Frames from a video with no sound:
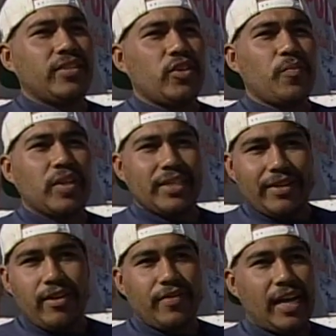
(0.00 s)
ship
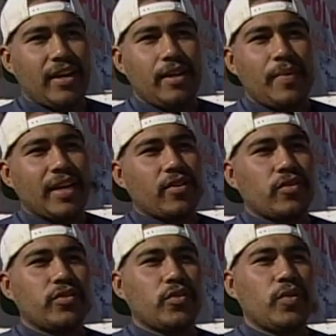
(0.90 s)
was here, it
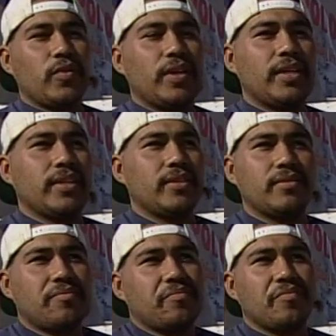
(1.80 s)
attracted a lot of
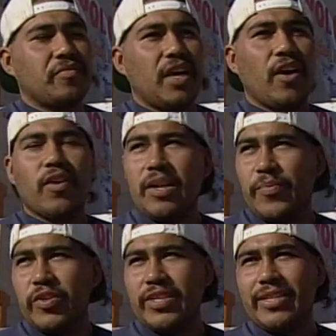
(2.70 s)
attention, but now with
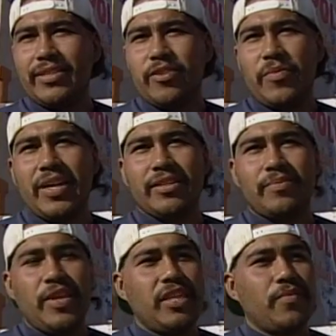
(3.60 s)
just the
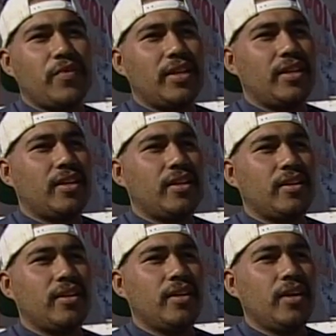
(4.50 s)
museum,
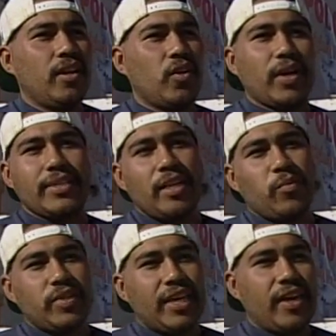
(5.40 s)
tourism is about like it was